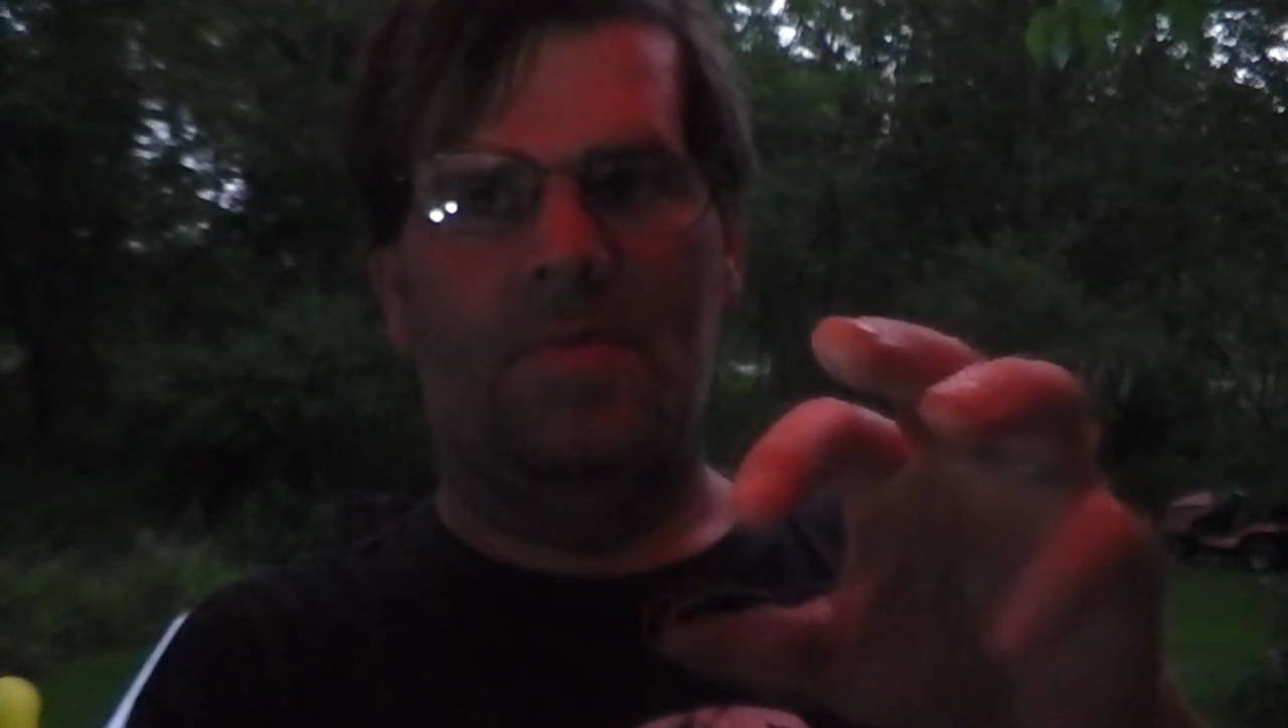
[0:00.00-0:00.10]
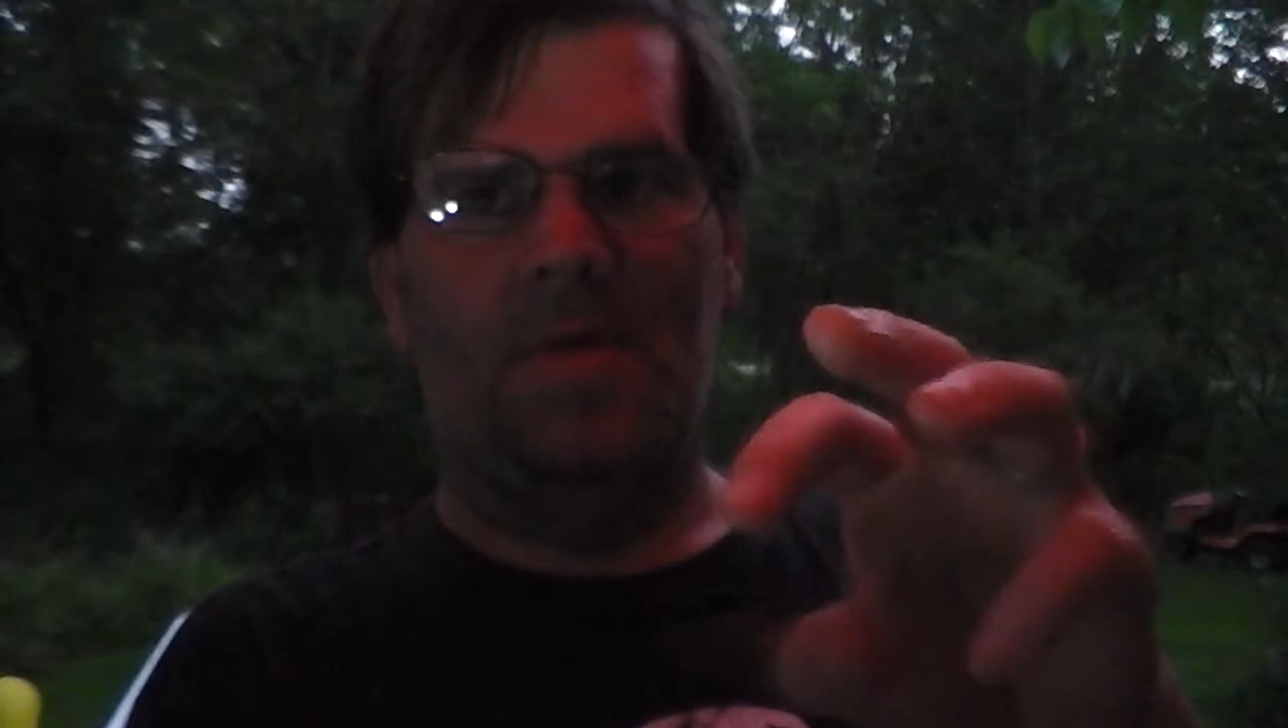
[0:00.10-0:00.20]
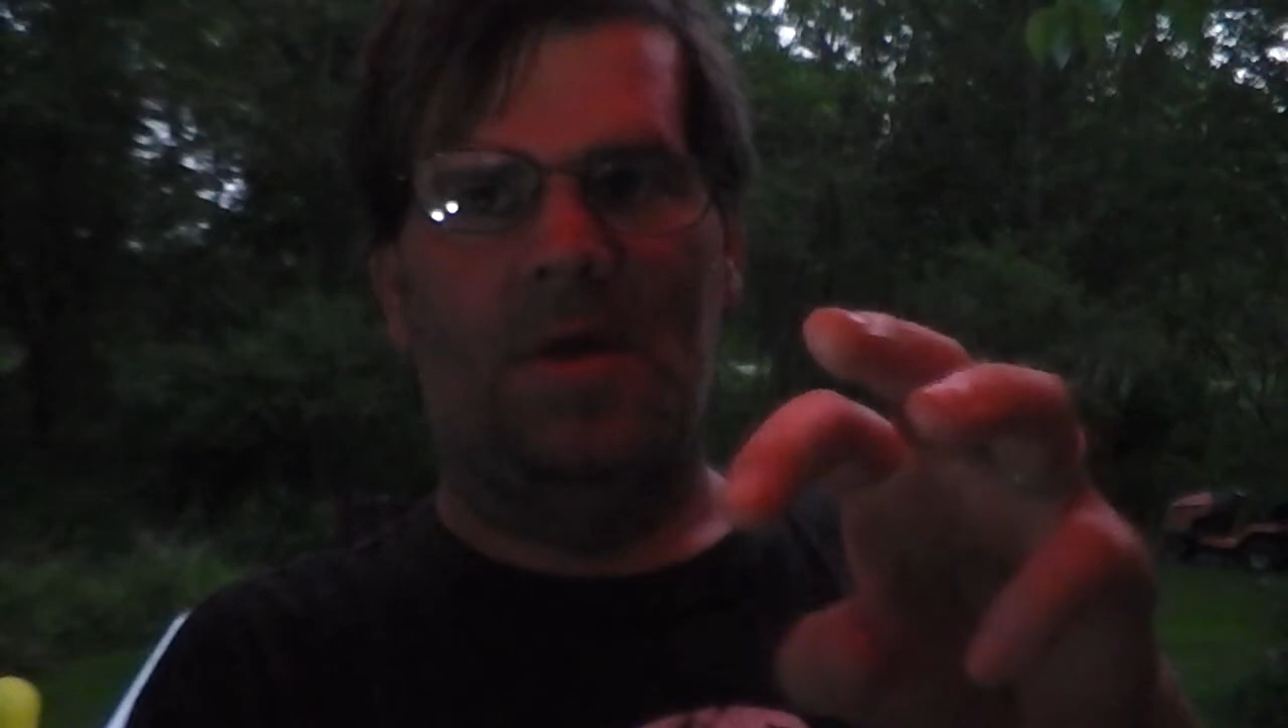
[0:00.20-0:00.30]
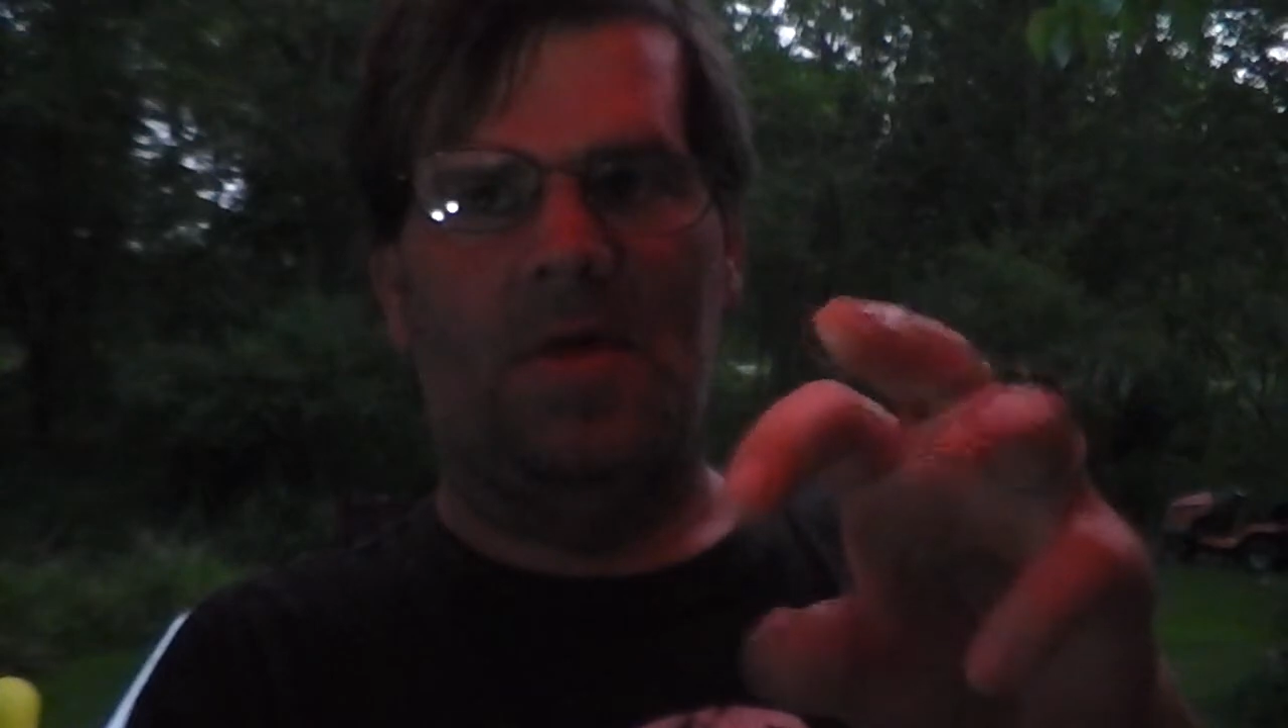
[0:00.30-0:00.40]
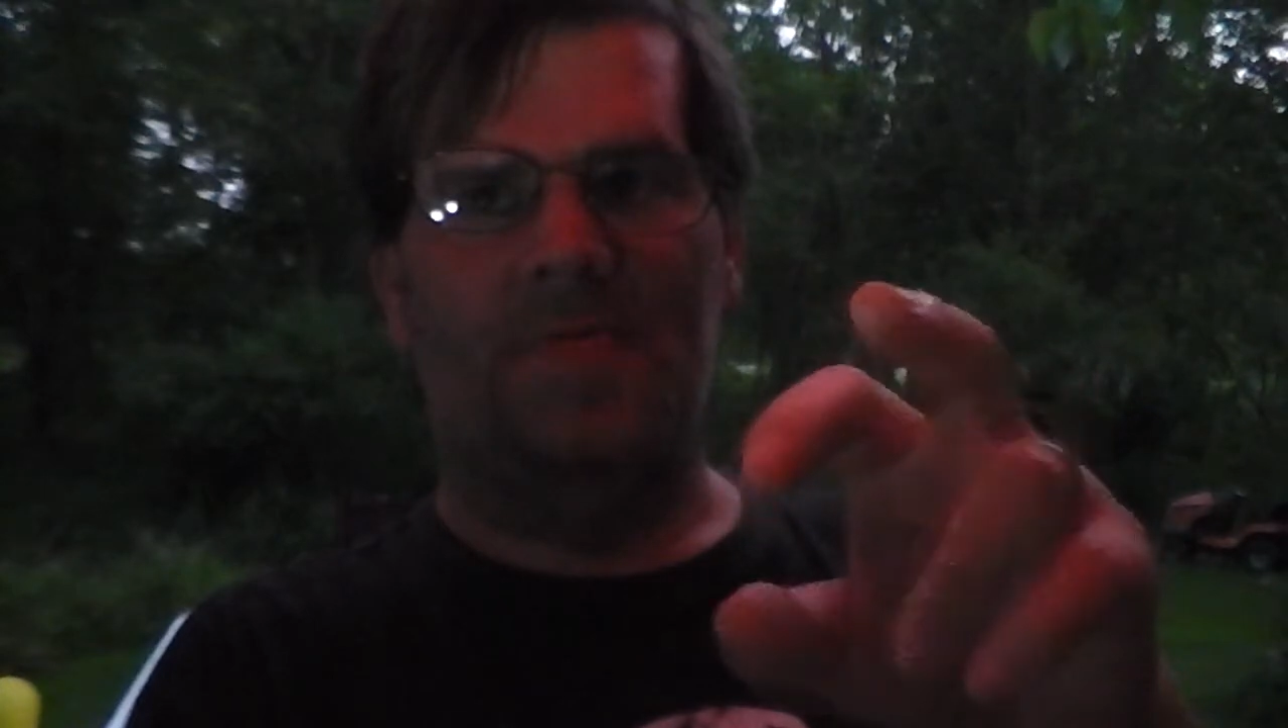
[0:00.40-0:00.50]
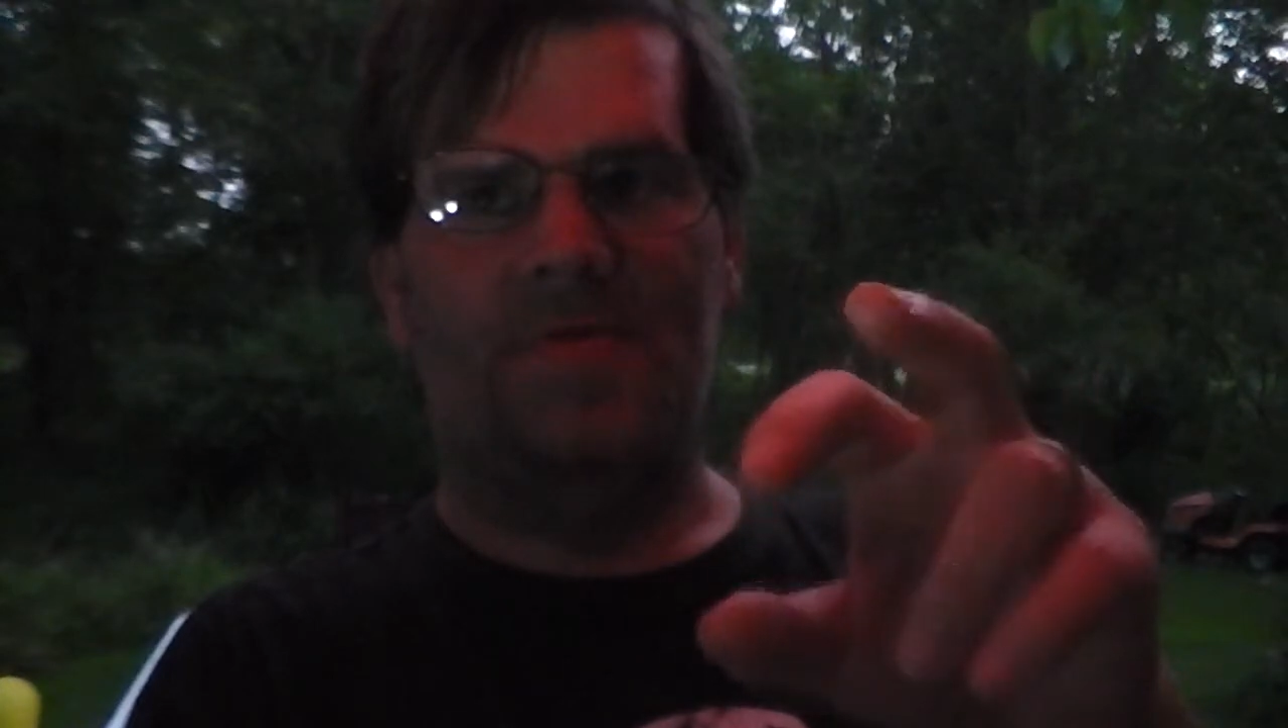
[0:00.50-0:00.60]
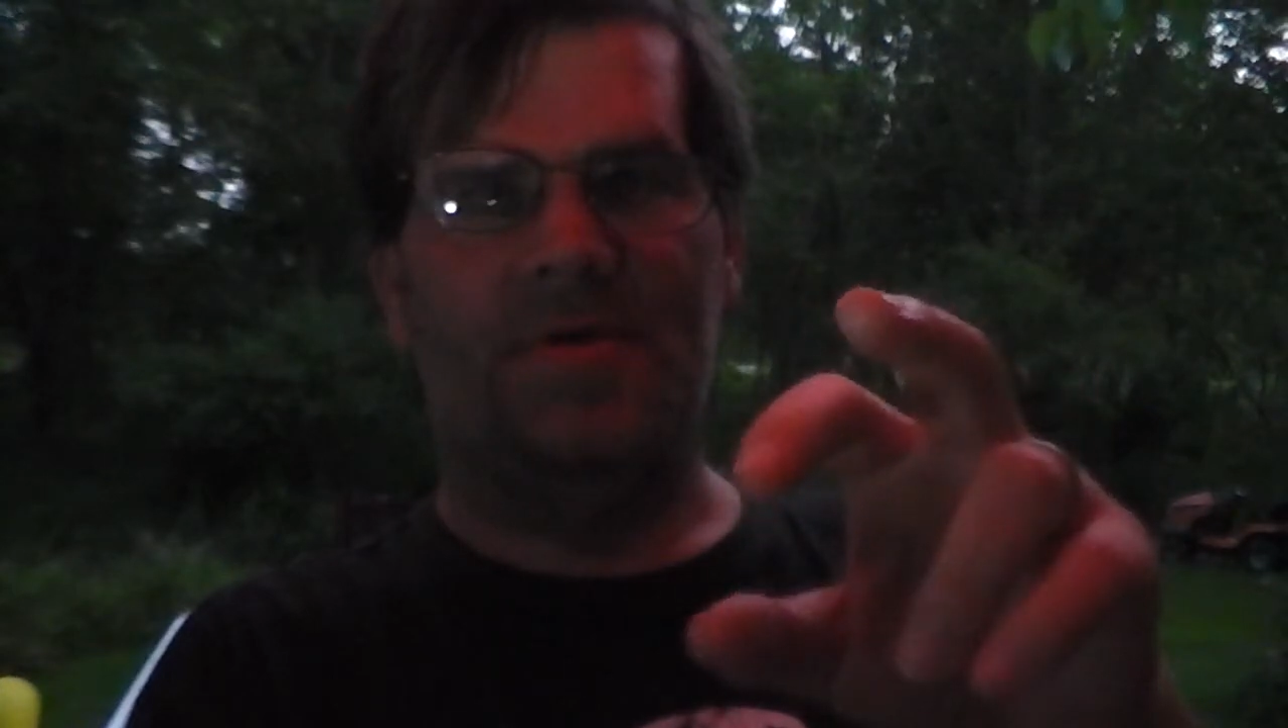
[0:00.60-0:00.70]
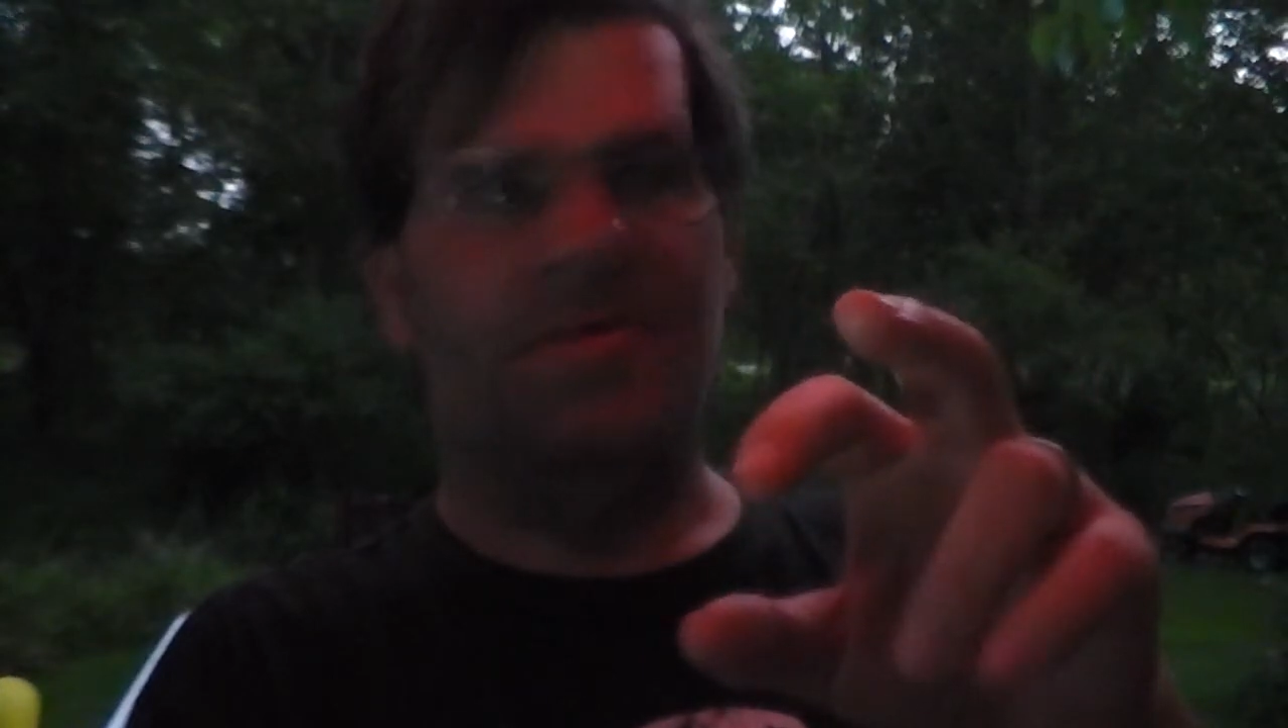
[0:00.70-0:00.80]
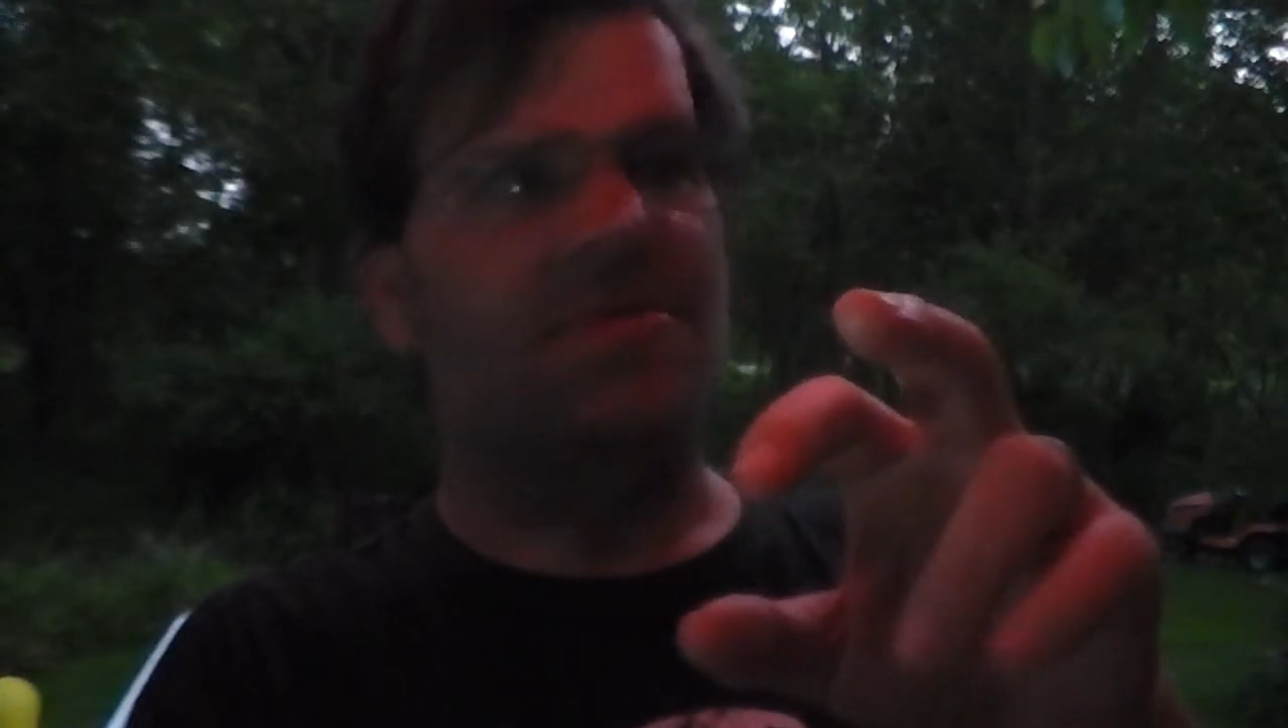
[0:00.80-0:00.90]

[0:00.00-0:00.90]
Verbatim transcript: five, six,